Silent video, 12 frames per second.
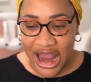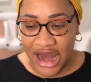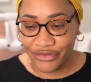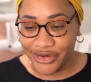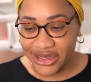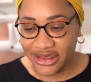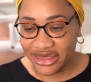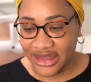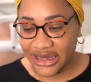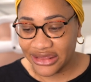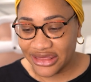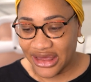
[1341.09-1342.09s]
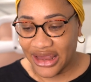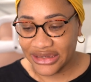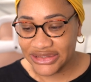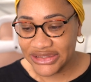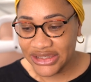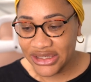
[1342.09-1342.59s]
I really think
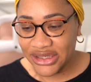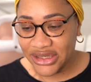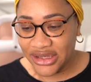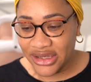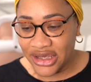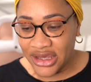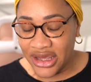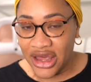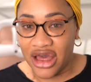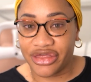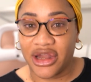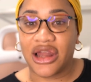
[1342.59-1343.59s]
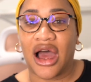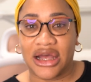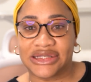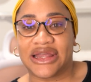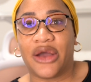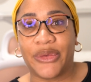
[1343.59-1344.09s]
that the
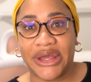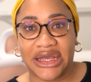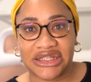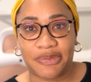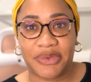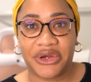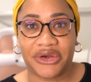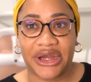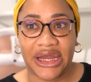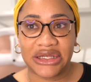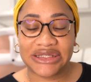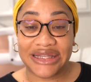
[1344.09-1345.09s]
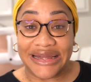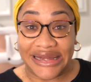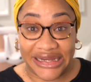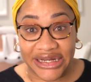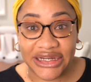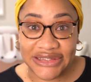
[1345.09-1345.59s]
loss that we experienced
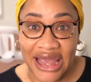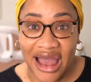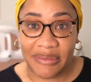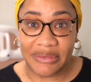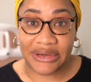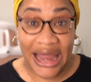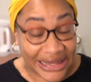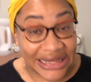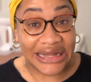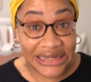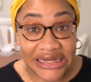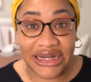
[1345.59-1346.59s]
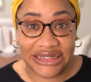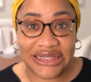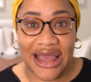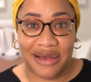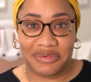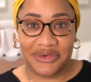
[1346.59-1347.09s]
needed to happen. Like, it needed to
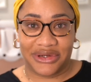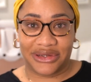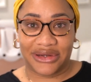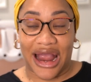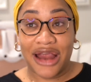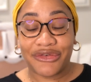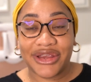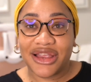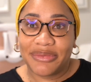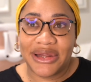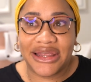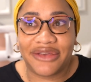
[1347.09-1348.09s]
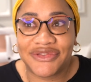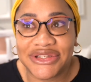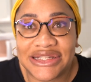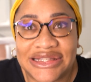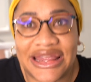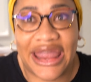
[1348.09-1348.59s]
happen. I really believe to
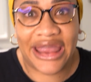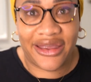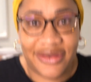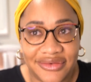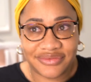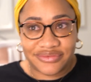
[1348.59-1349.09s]
this day,